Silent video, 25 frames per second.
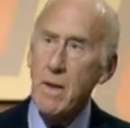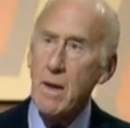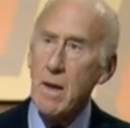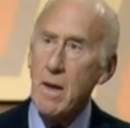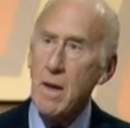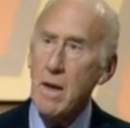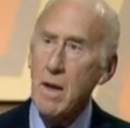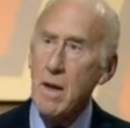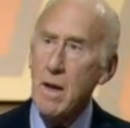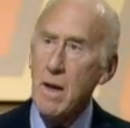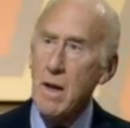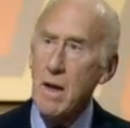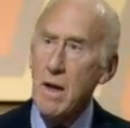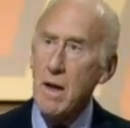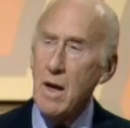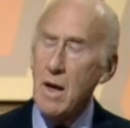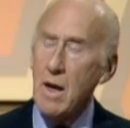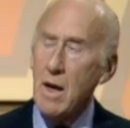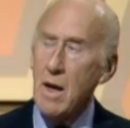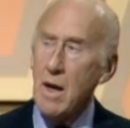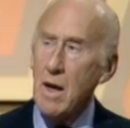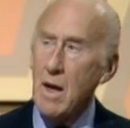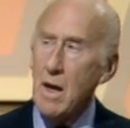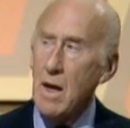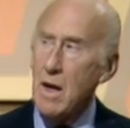matter.
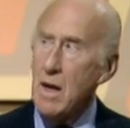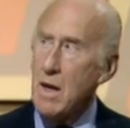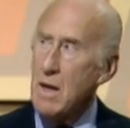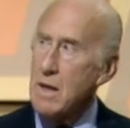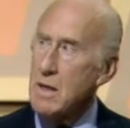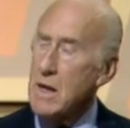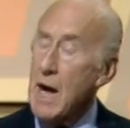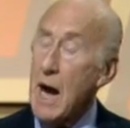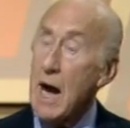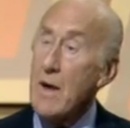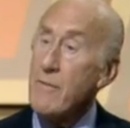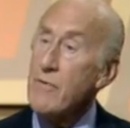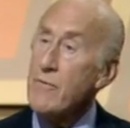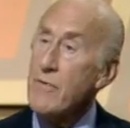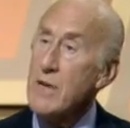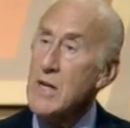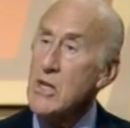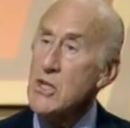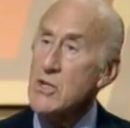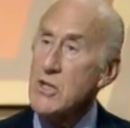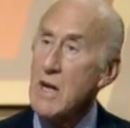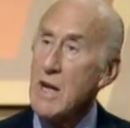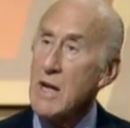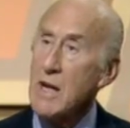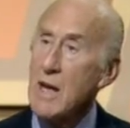I haven't
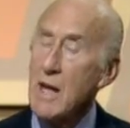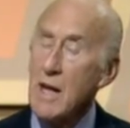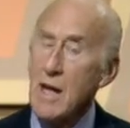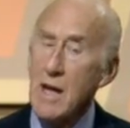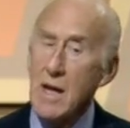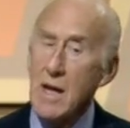finished yet.